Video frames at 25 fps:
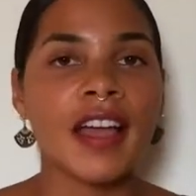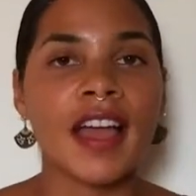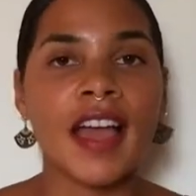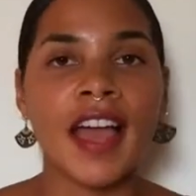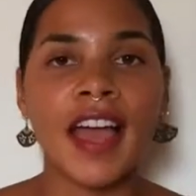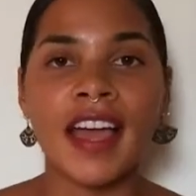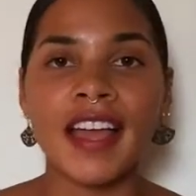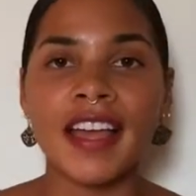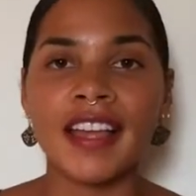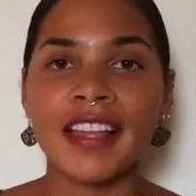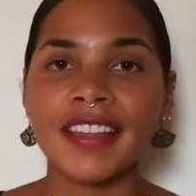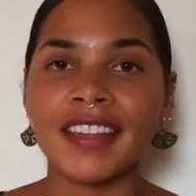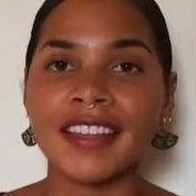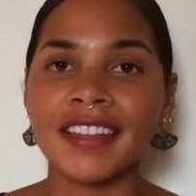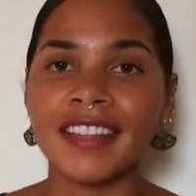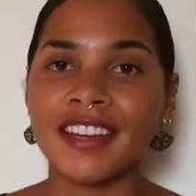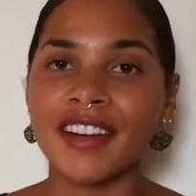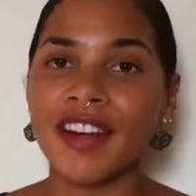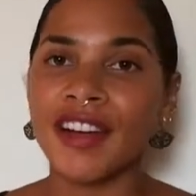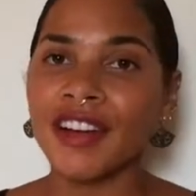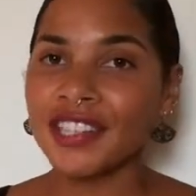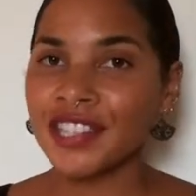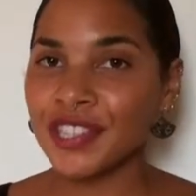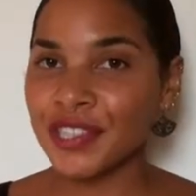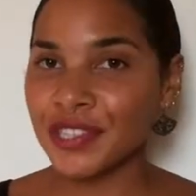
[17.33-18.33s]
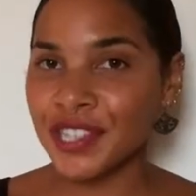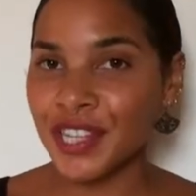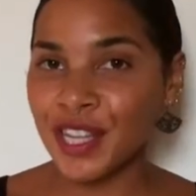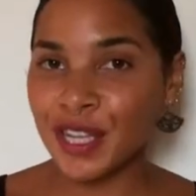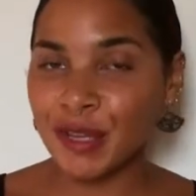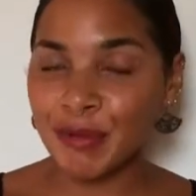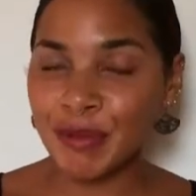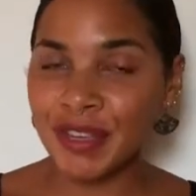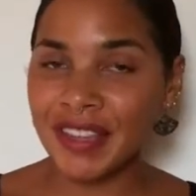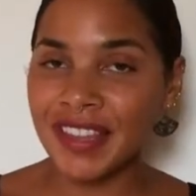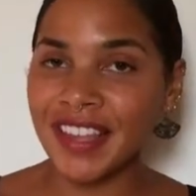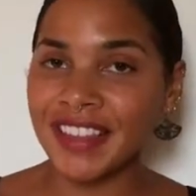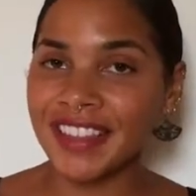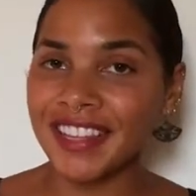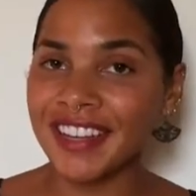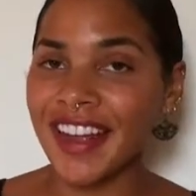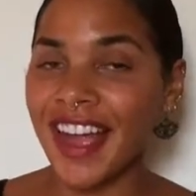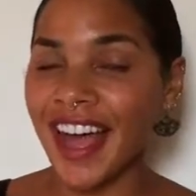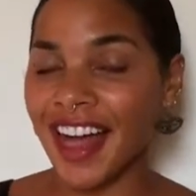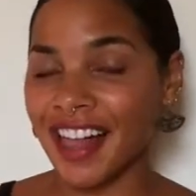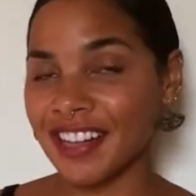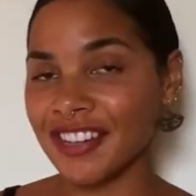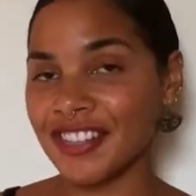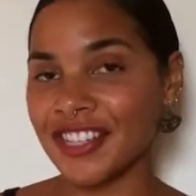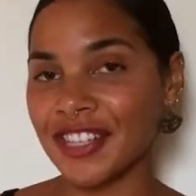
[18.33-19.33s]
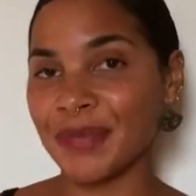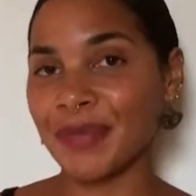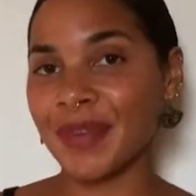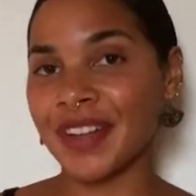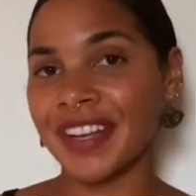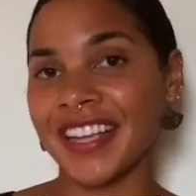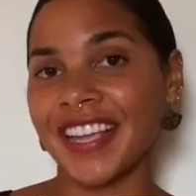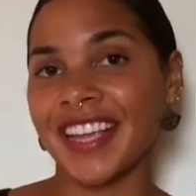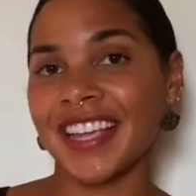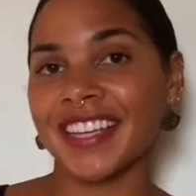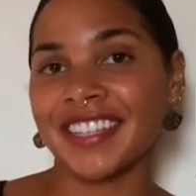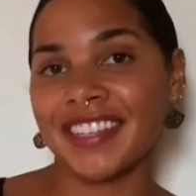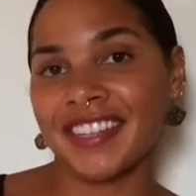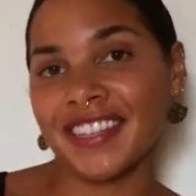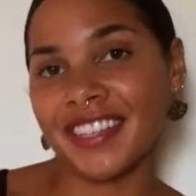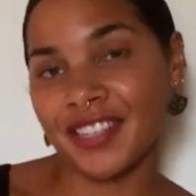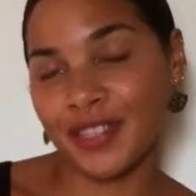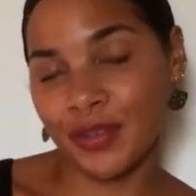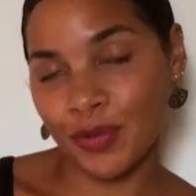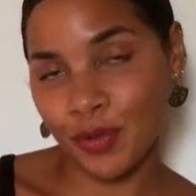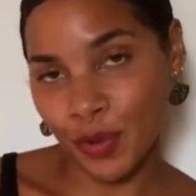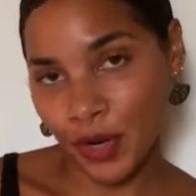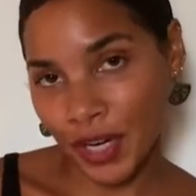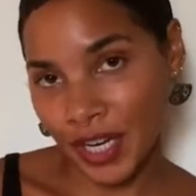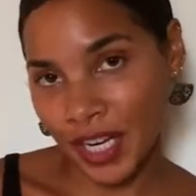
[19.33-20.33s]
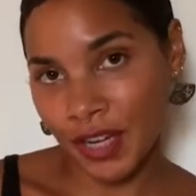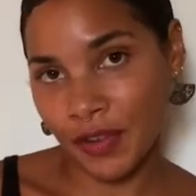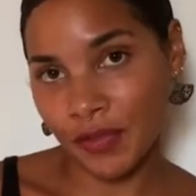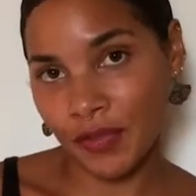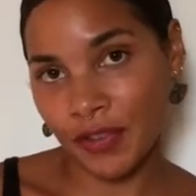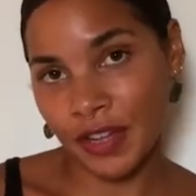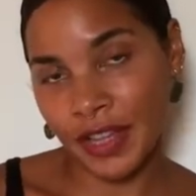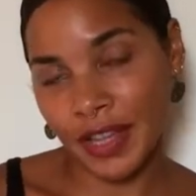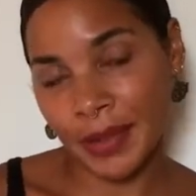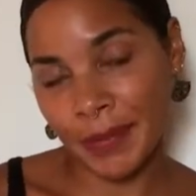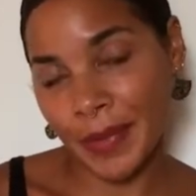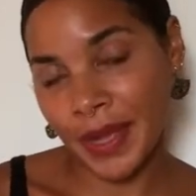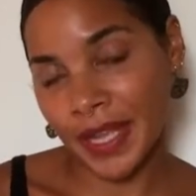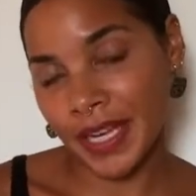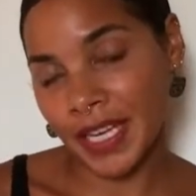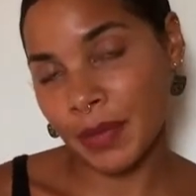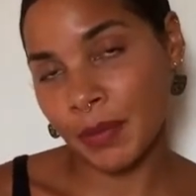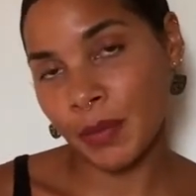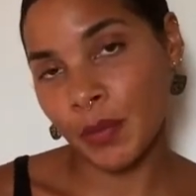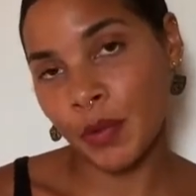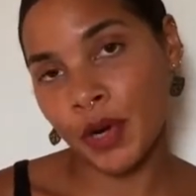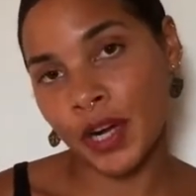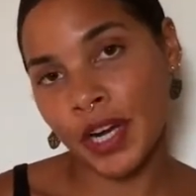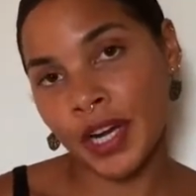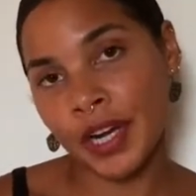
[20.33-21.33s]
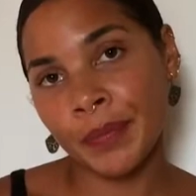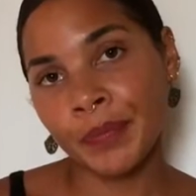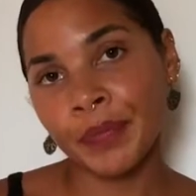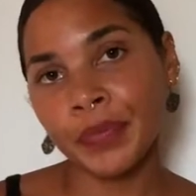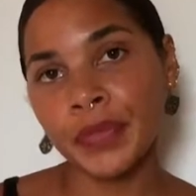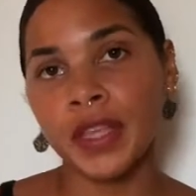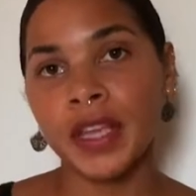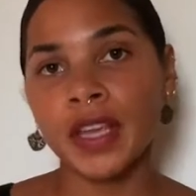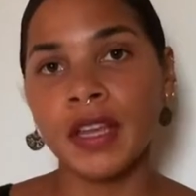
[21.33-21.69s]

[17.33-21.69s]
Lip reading: and they're also telling me that their allergy medication isn't working for them anymore.